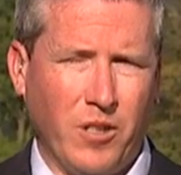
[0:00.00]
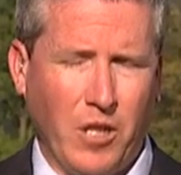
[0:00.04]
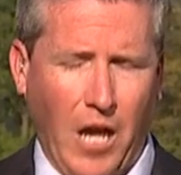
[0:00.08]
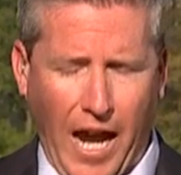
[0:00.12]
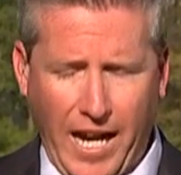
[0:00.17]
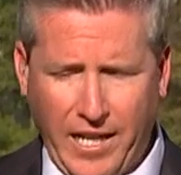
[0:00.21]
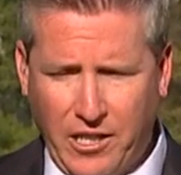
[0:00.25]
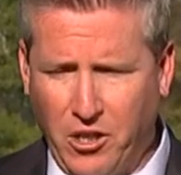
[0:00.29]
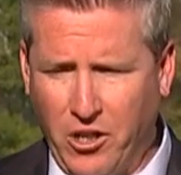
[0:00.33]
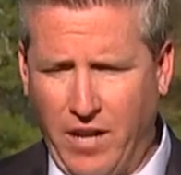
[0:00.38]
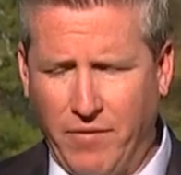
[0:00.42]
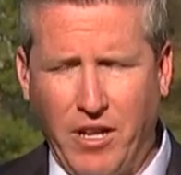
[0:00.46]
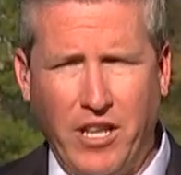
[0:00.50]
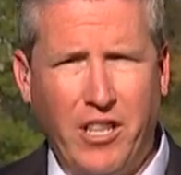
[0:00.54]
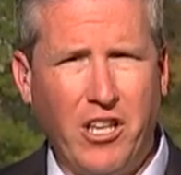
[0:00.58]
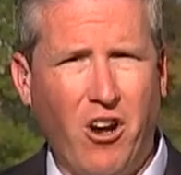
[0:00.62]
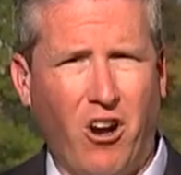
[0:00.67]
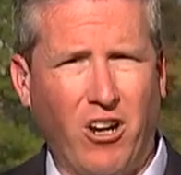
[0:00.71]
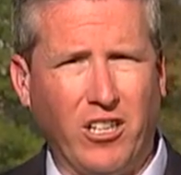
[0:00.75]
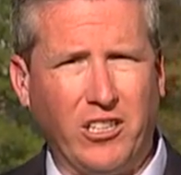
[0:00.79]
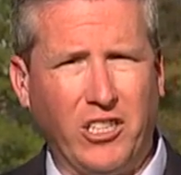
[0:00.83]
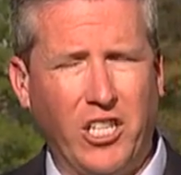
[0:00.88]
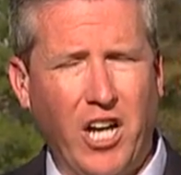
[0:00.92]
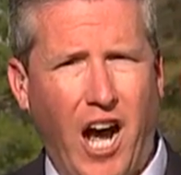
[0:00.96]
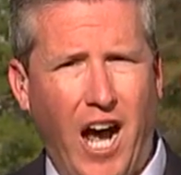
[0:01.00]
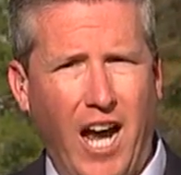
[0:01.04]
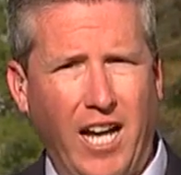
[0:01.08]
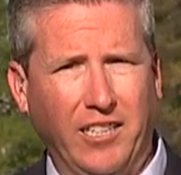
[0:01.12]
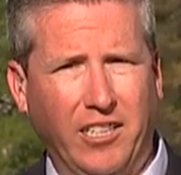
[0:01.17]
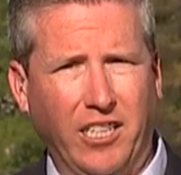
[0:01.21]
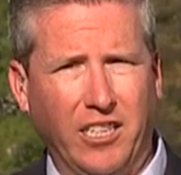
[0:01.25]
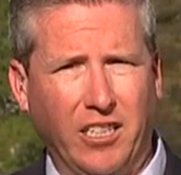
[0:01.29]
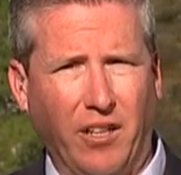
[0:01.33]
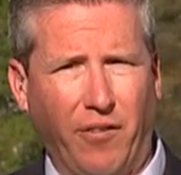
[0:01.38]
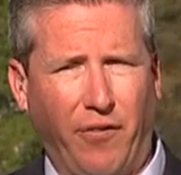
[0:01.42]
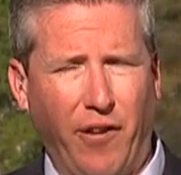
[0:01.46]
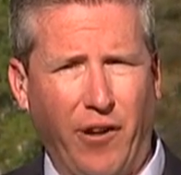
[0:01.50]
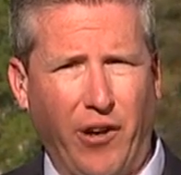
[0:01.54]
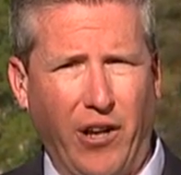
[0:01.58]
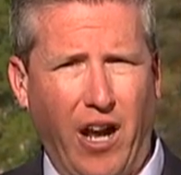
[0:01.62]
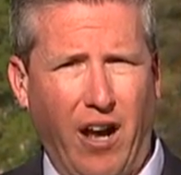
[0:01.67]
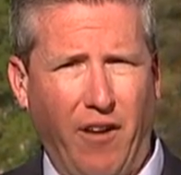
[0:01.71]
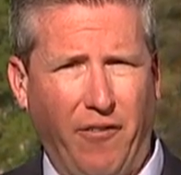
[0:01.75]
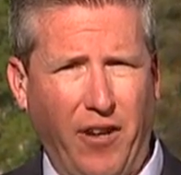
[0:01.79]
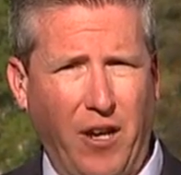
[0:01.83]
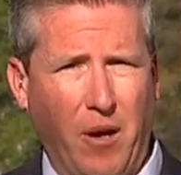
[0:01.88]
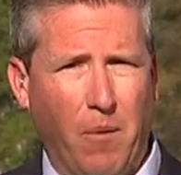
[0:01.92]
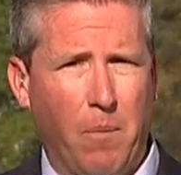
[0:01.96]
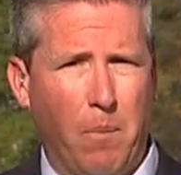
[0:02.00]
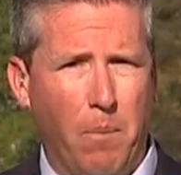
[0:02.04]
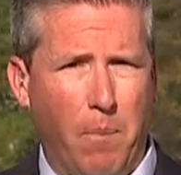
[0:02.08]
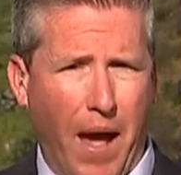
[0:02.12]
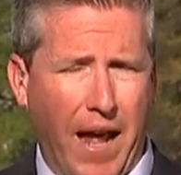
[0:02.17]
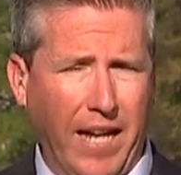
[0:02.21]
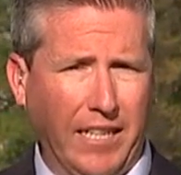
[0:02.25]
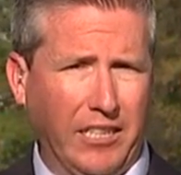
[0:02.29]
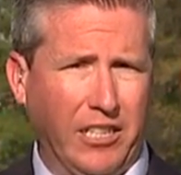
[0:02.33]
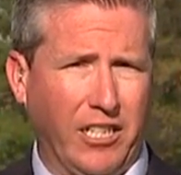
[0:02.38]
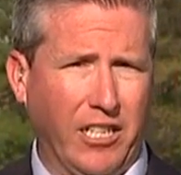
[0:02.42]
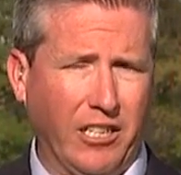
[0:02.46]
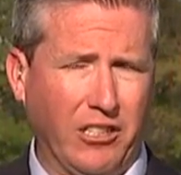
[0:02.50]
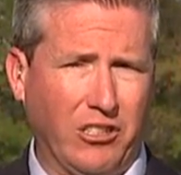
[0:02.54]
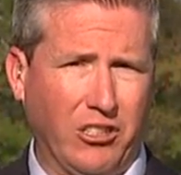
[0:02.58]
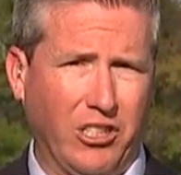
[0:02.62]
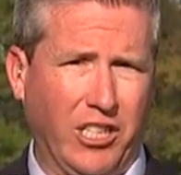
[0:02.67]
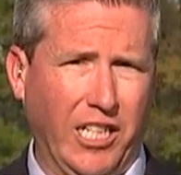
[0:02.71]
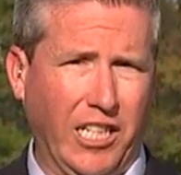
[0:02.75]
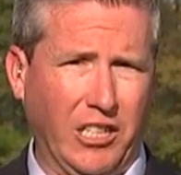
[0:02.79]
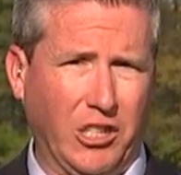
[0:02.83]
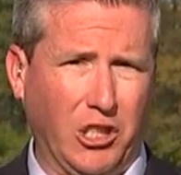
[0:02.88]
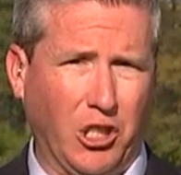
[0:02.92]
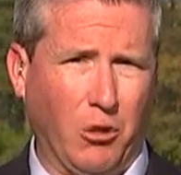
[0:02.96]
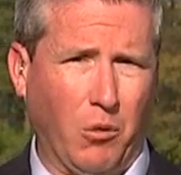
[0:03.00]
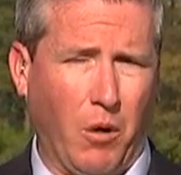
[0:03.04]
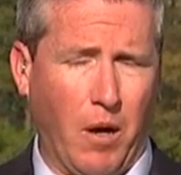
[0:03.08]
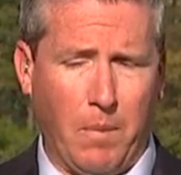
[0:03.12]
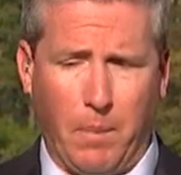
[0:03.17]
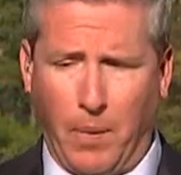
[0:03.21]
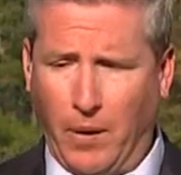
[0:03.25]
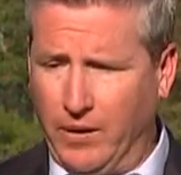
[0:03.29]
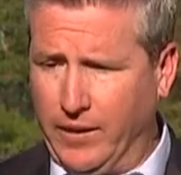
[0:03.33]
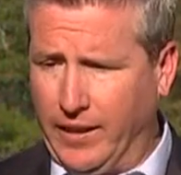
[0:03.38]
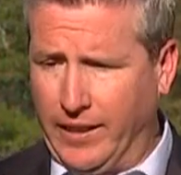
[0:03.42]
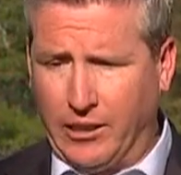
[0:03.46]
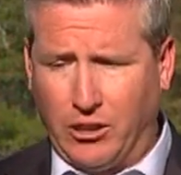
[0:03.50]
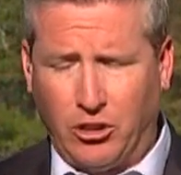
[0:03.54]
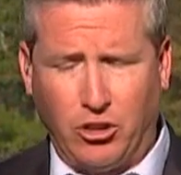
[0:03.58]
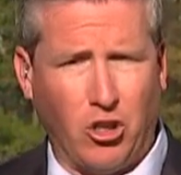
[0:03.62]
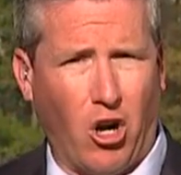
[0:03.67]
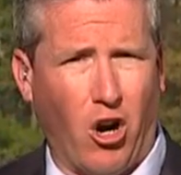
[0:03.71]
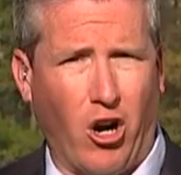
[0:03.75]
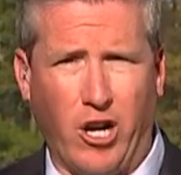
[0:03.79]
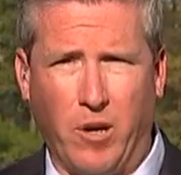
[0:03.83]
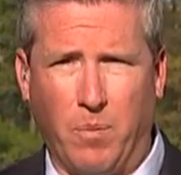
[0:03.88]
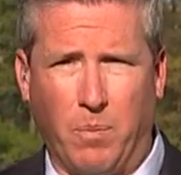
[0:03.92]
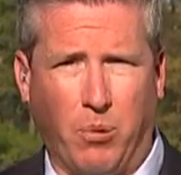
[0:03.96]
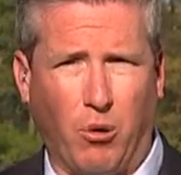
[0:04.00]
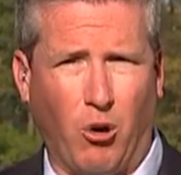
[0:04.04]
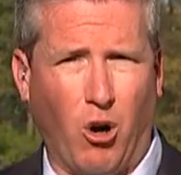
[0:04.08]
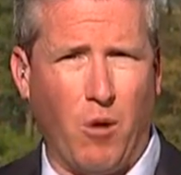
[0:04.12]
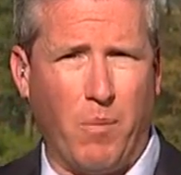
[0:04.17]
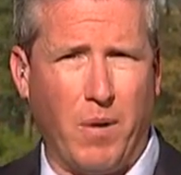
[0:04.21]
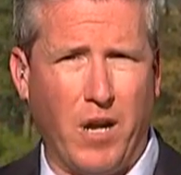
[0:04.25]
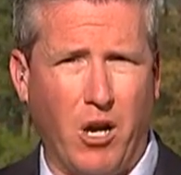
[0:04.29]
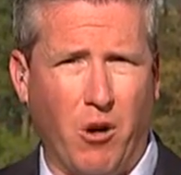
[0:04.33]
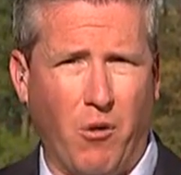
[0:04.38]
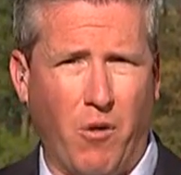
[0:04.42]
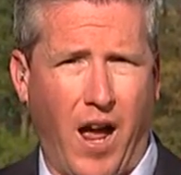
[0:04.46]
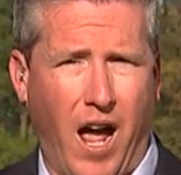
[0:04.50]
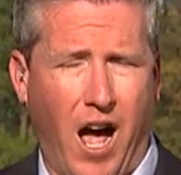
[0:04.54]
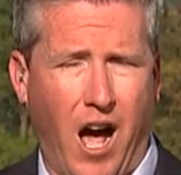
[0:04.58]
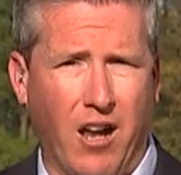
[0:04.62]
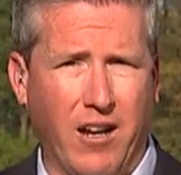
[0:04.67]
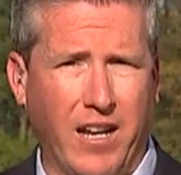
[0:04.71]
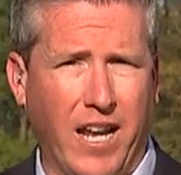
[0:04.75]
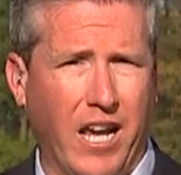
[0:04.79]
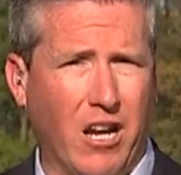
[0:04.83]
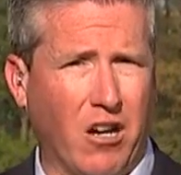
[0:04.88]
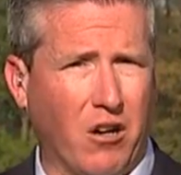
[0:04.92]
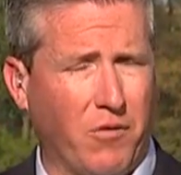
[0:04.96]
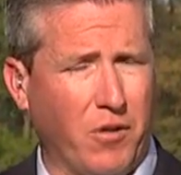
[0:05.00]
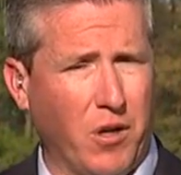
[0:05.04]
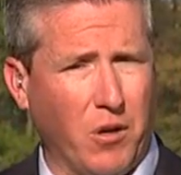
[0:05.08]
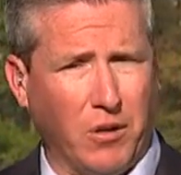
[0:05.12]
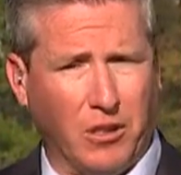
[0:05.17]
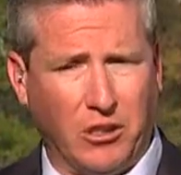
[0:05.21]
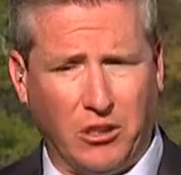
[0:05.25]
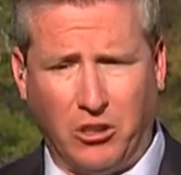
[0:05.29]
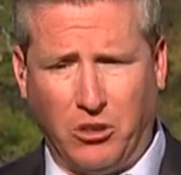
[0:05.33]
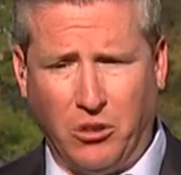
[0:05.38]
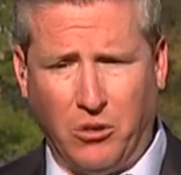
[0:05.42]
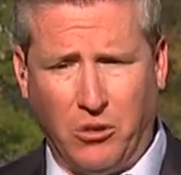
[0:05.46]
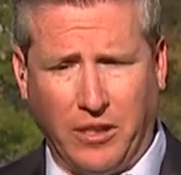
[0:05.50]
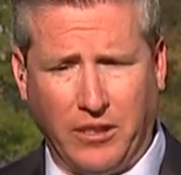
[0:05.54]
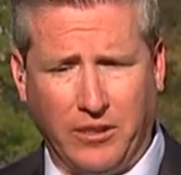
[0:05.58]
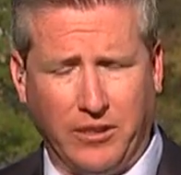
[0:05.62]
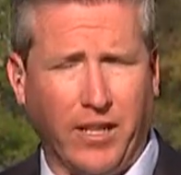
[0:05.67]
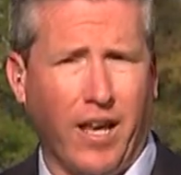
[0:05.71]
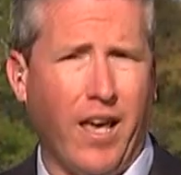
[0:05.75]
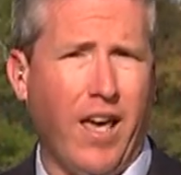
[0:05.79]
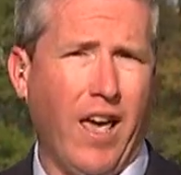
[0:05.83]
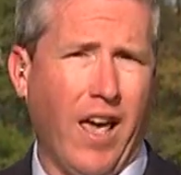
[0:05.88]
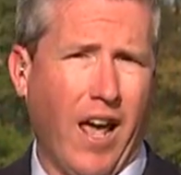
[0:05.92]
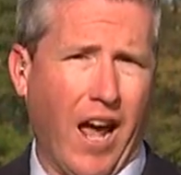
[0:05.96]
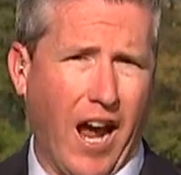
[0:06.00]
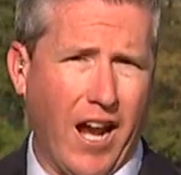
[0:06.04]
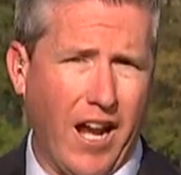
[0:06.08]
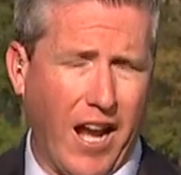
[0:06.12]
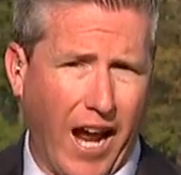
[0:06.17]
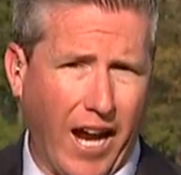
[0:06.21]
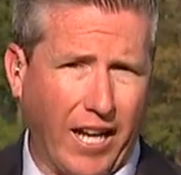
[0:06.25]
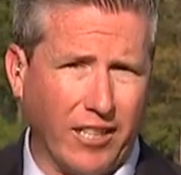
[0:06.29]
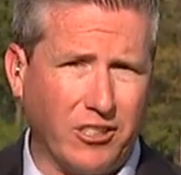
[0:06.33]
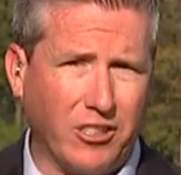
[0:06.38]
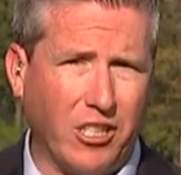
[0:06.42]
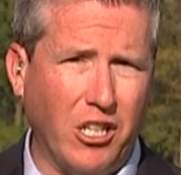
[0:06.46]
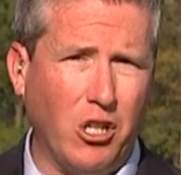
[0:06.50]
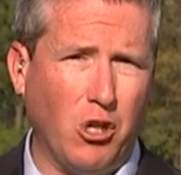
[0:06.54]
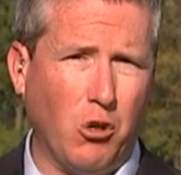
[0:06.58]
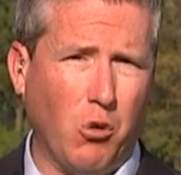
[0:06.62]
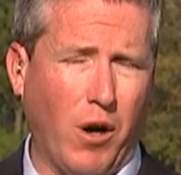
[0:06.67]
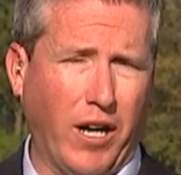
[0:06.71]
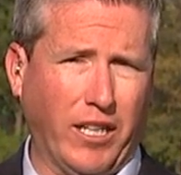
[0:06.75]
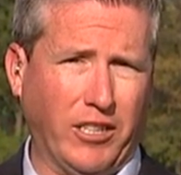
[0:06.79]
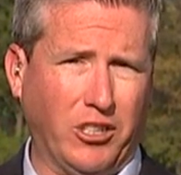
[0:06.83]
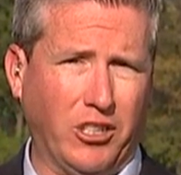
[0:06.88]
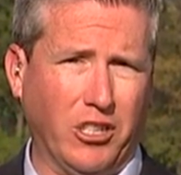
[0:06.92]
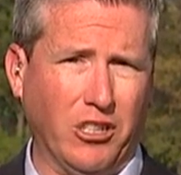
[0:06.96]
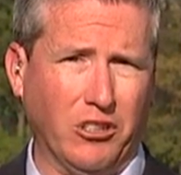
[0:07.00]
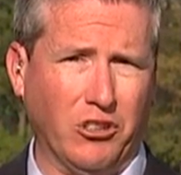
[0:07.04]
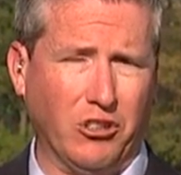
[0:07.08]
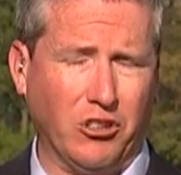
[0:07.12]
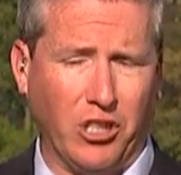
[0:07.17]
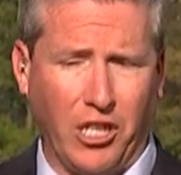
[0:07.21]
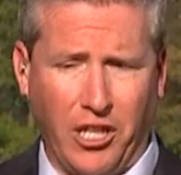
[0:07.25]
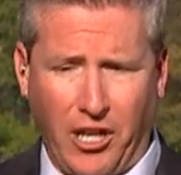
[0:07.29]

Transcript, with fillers: And good evening. The Archdiocese of Philadelphia benched this teacher when police started probing around, interviewing students, and asking questions.